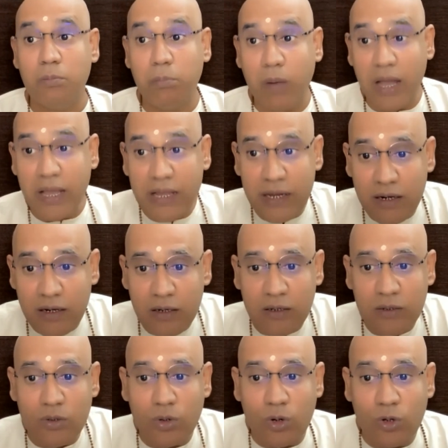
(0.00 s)
Mind
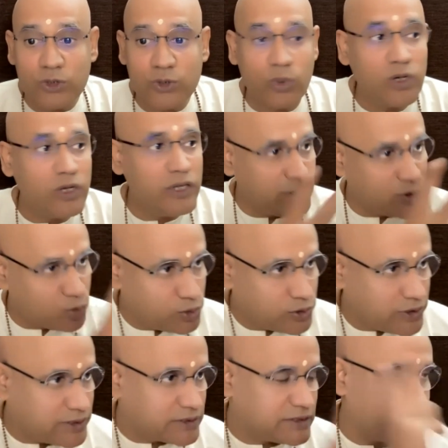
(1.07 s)
knows only two
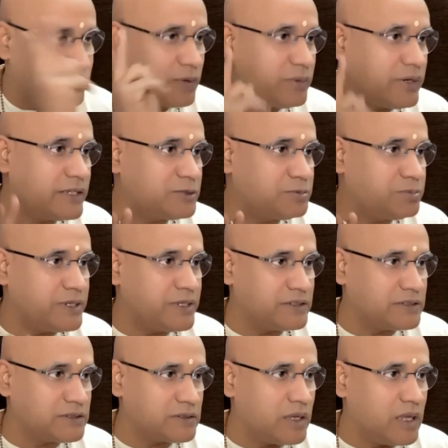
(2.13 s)
things from an
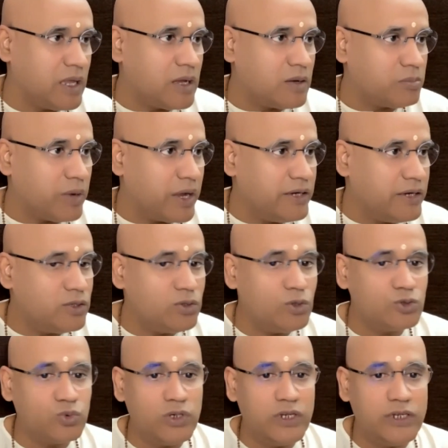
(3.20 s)
experience. Mind
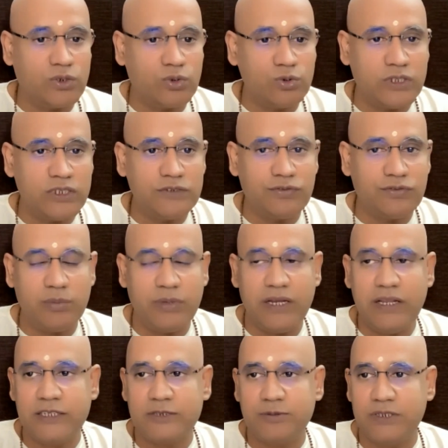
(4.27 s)
knows only two things from
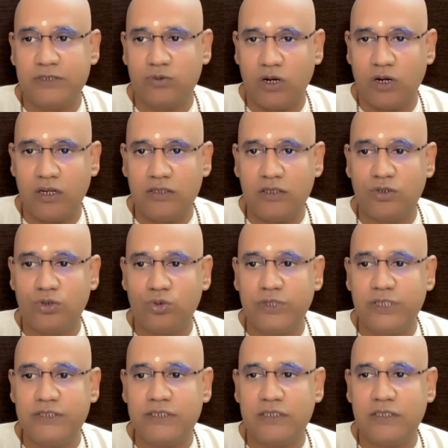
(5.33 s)
any experience. What are the two
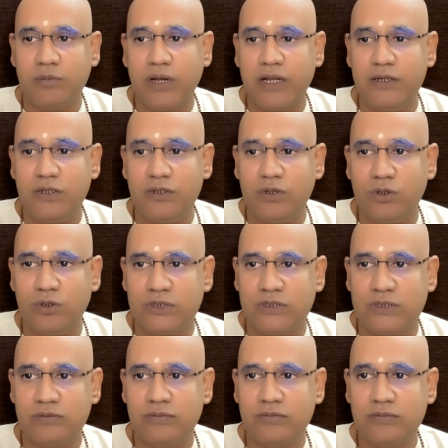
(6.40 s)
things that the mind
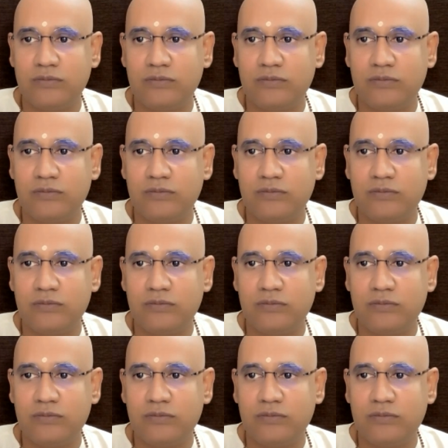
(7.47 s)
knows?